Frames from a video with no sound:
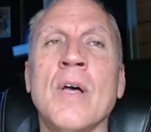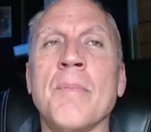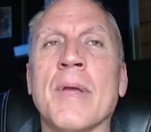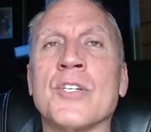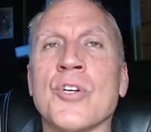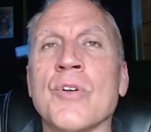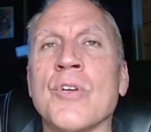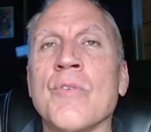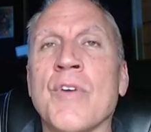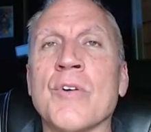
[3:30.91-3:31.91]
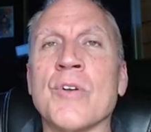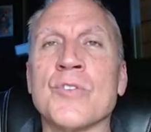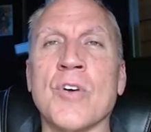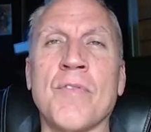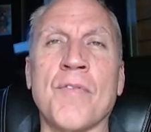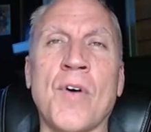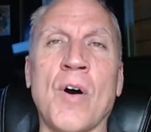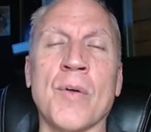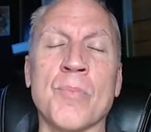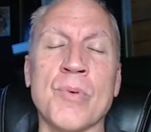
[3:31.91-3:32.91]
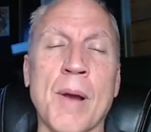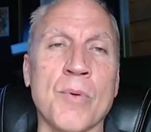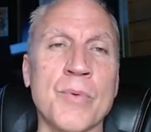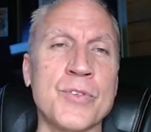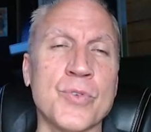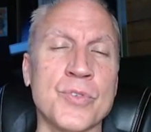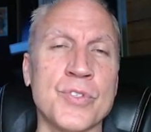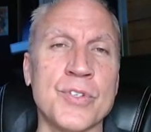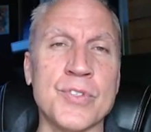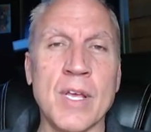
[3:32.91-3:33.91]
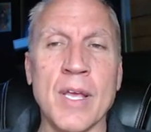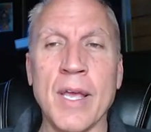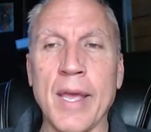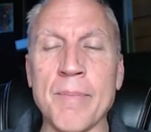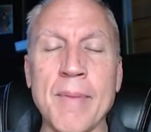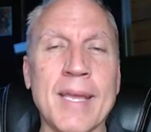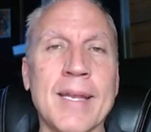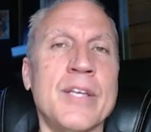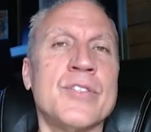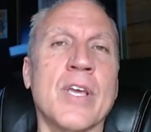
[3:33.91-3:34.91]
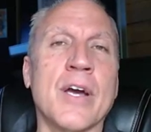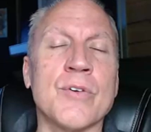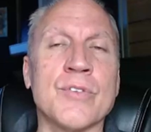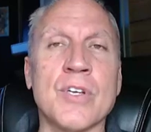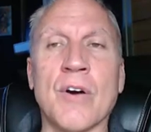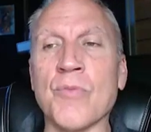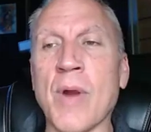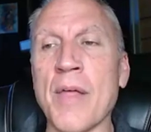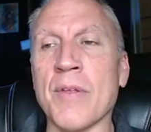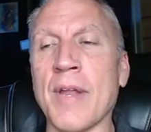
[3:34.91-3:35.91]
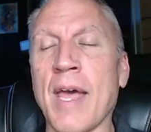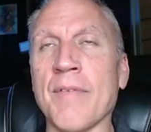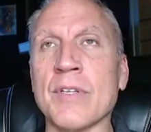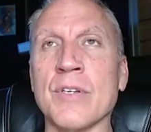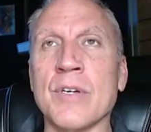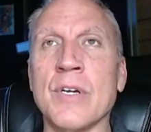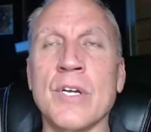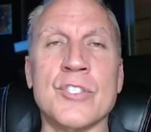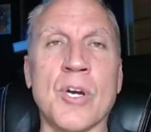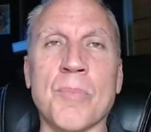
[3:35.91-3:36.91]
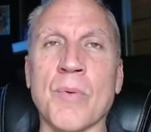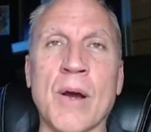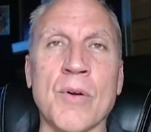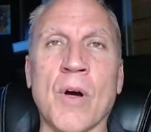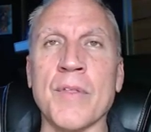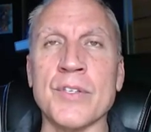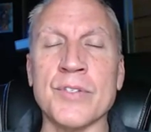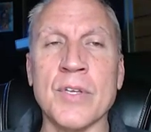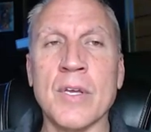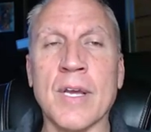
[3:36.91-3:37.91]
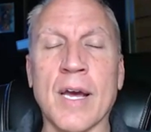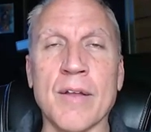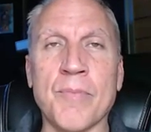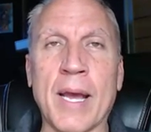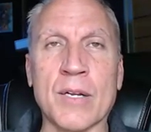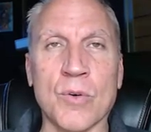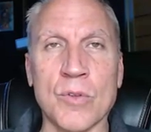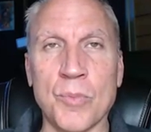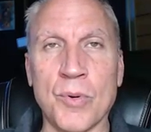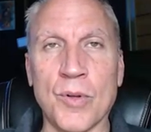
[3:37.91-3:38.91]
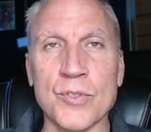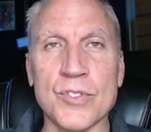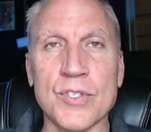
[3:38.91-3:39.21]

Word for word: make sure you avail yourself of all the proper resources and make it easy on yourself rather than having to jump around all these kind of backdoor loopholes.